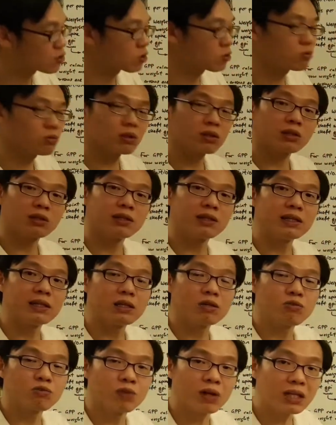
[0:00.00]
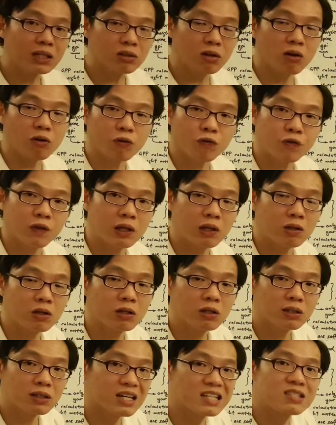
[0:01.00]
so the rate of
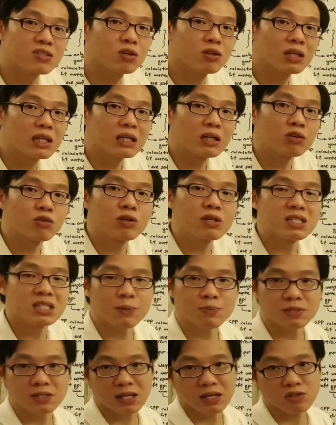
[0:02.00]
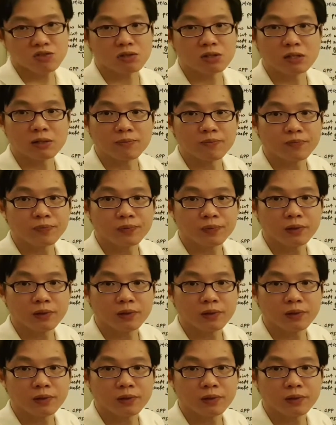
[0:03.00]
failure does not increase substantially.